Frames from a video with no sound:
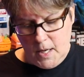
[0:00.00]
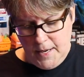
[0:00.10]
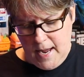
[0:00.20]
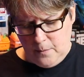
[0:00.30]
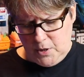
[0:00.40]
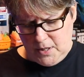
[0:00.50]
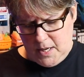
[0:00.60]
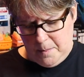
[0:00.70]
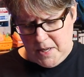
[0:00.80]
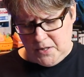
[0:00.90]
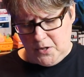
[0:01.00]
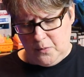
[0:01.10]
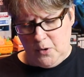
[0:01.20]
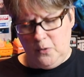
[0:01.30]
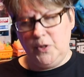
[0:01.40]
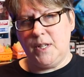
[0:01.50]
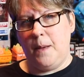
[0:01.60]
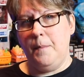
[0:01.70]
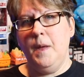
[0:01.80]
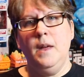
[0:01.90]
Now I'm just going to buzz through
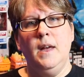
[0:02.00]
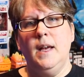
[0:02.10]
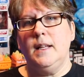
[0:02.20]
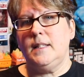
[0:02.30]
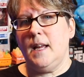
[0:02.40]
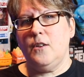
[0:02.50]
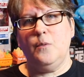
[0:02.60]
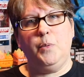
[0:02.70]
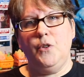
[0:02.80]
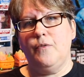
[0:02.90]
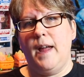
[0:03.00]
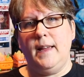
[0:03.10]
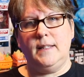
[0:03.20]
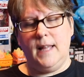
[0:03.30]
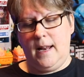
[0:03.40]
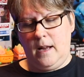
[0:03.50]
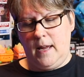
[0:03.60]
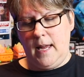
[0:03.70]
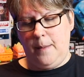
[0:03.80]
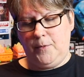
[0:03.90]
some standard Blu-rays that I
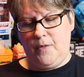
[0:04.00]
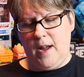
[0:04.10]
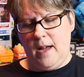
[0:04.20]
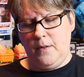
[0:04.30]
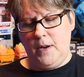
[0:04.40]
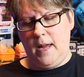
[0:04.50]
kept around.